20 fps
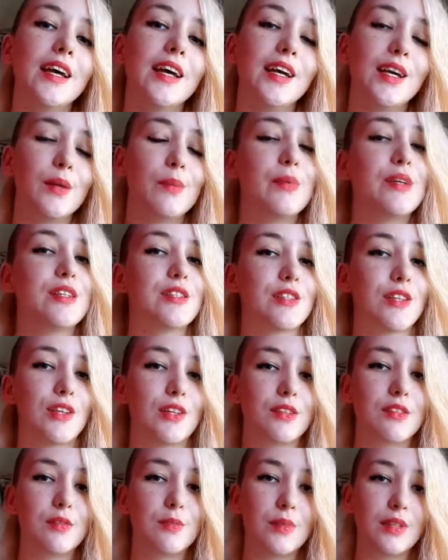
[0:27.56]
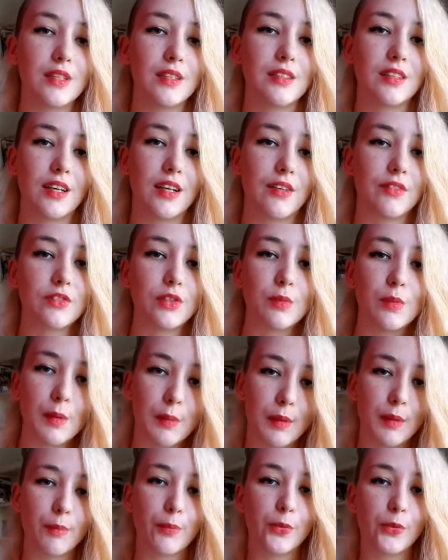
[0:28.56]
it means a lot to me to have so many
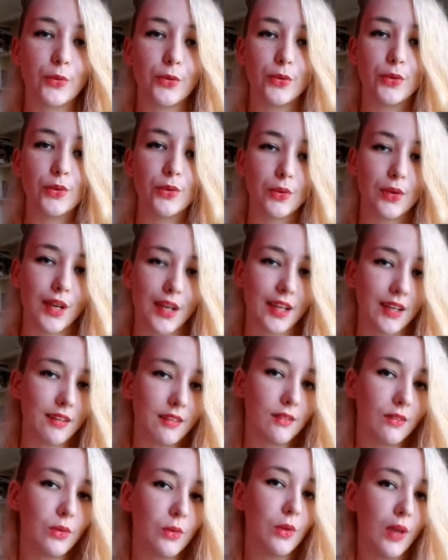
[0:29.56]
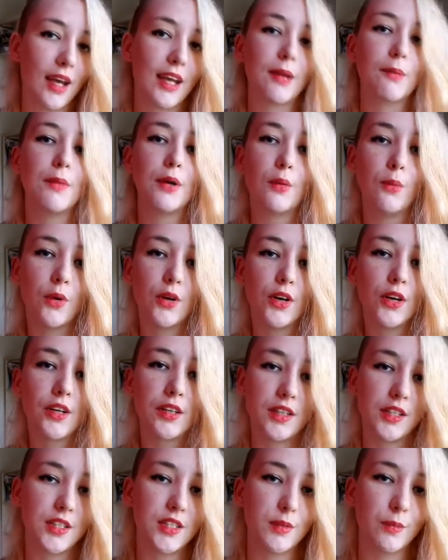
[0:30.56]
people who like who like my work
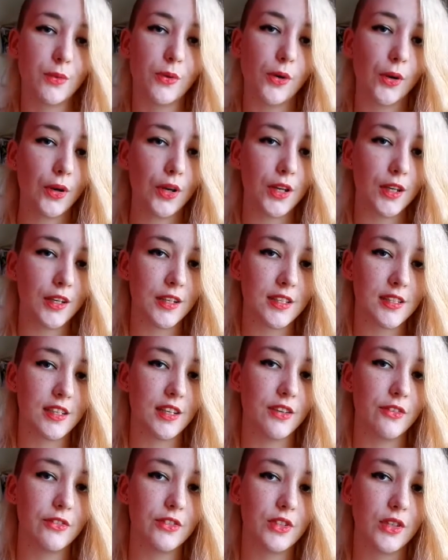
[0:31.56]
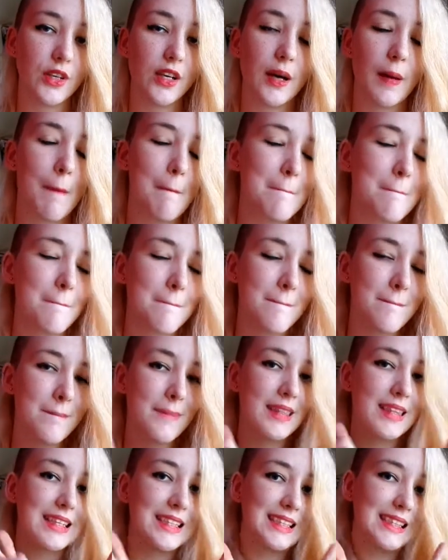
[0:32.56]
and support it and stuff. So yeah,
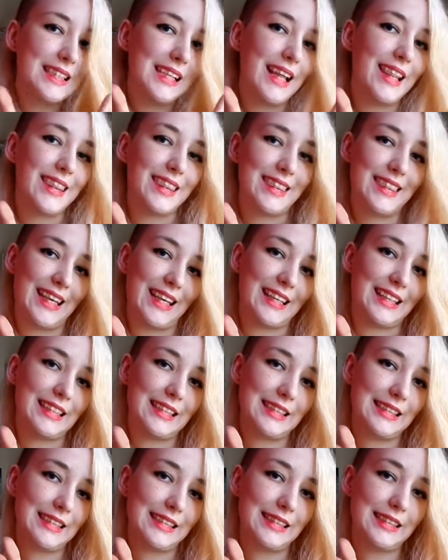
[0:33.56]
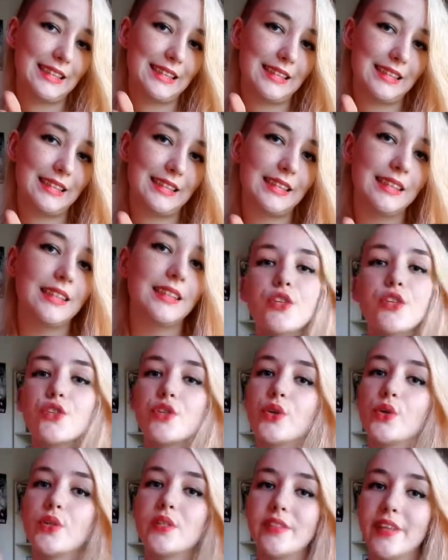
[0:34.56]
thanks.
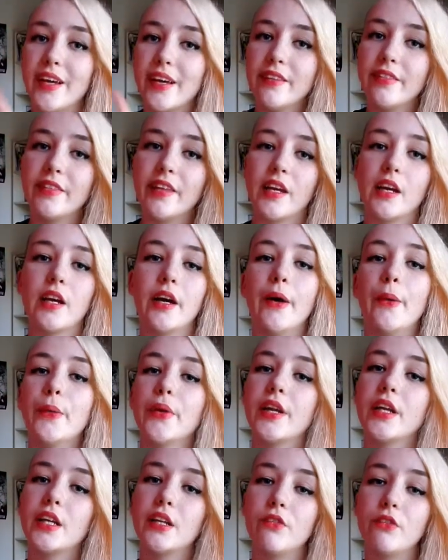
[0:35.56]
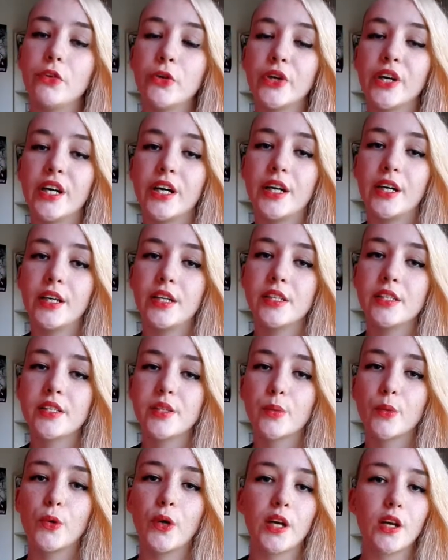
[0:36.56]
So second thing, I want to give you guys
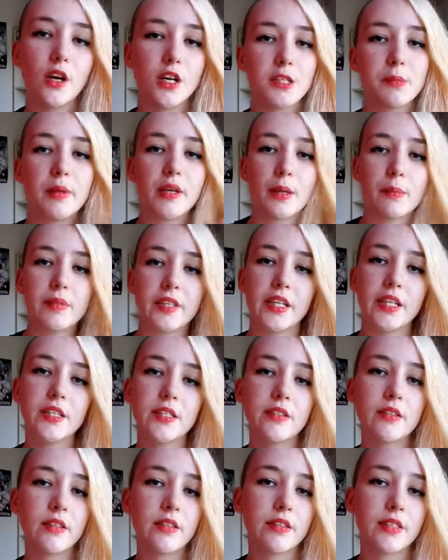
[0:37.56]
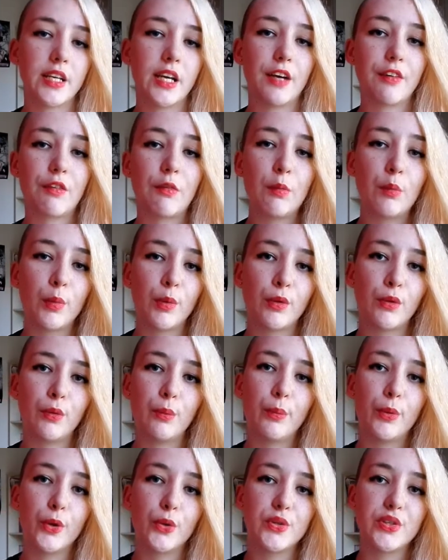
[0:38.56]
some quick cosplay updates since I haven't
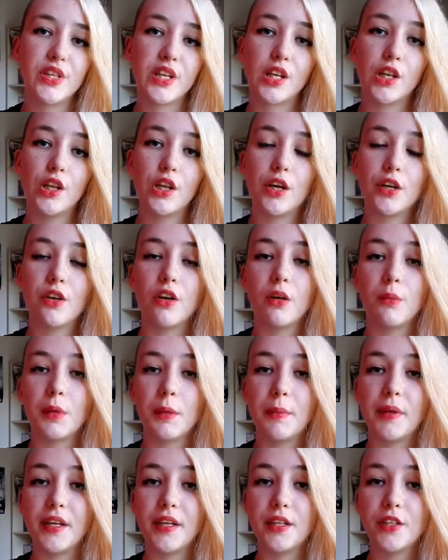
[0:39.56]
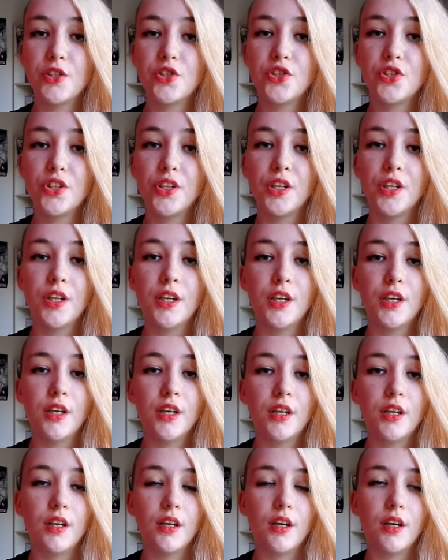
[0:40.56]
been posting a lot on my page.
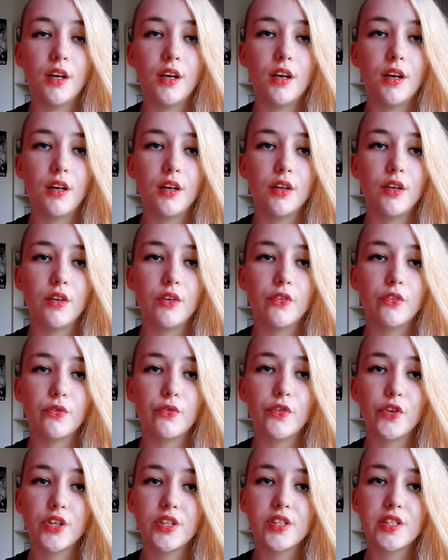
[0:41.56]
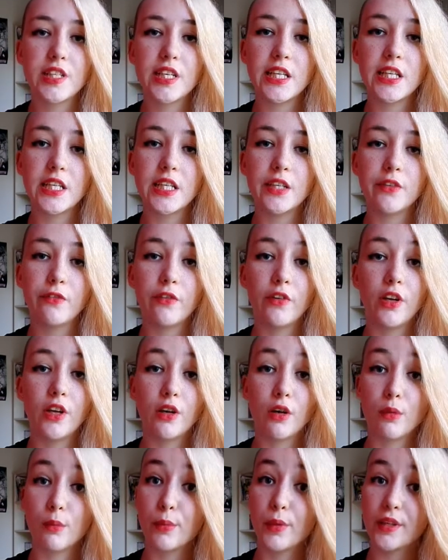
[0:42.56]
Firstly, Free
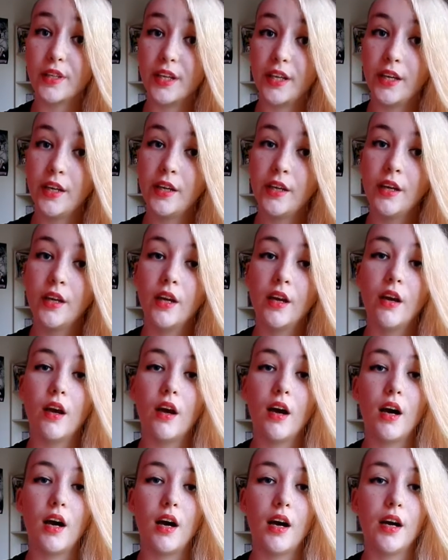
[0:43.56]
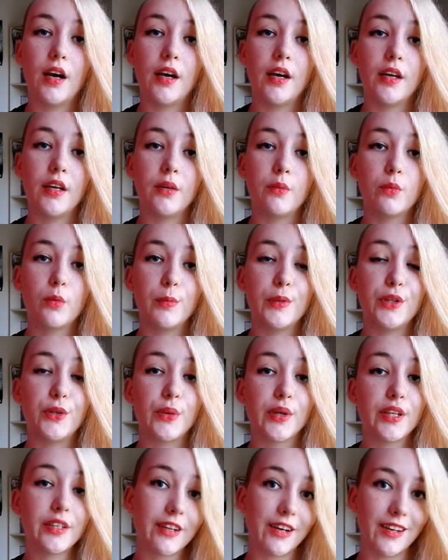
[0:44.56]
Comic Book Day. I will be
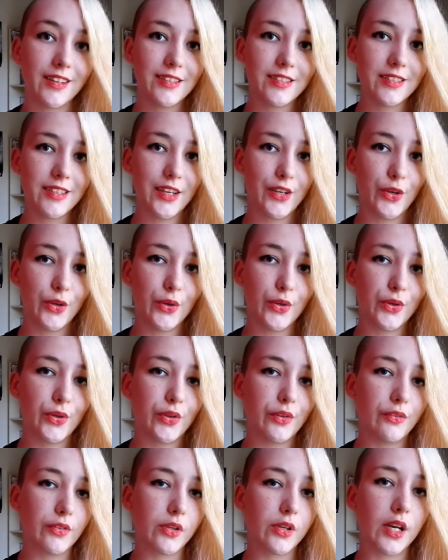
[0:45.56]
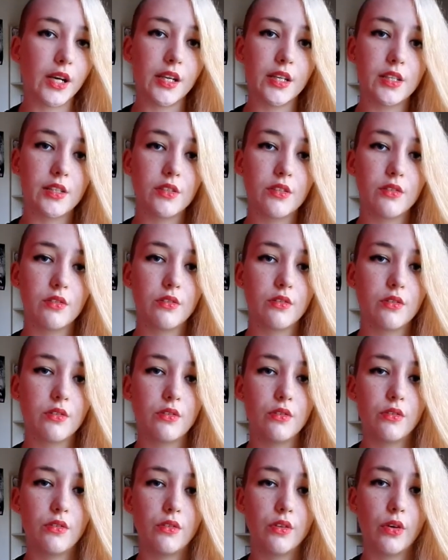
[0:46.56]
doing a dance. I don't know if you guys
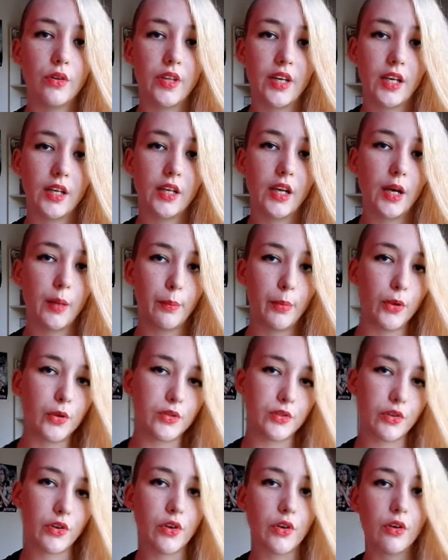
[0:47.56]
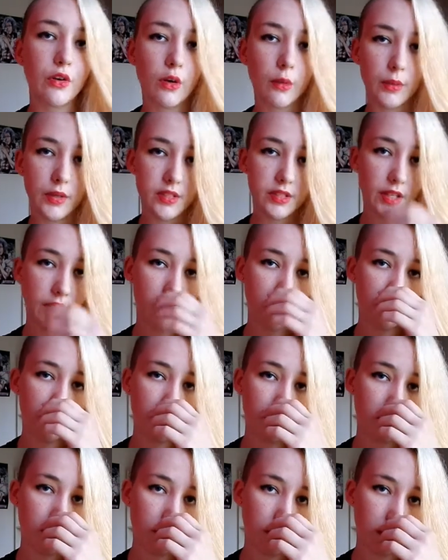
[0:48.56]
know that. I posted on my
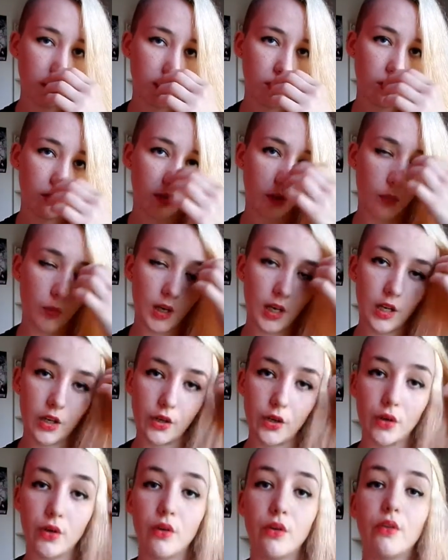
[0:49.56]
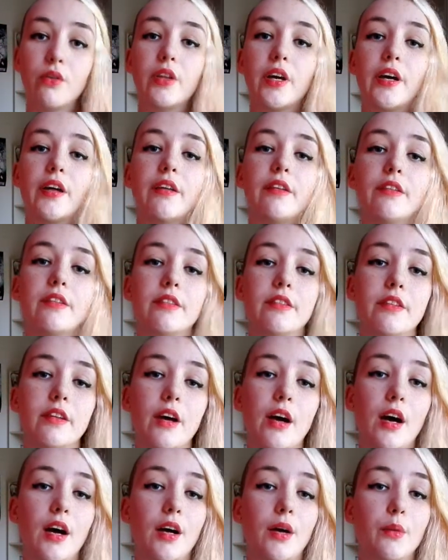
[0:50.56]
status a while ago that
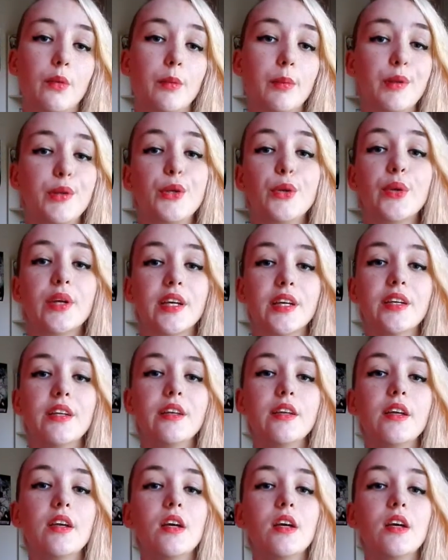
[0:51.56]
I would be doing it,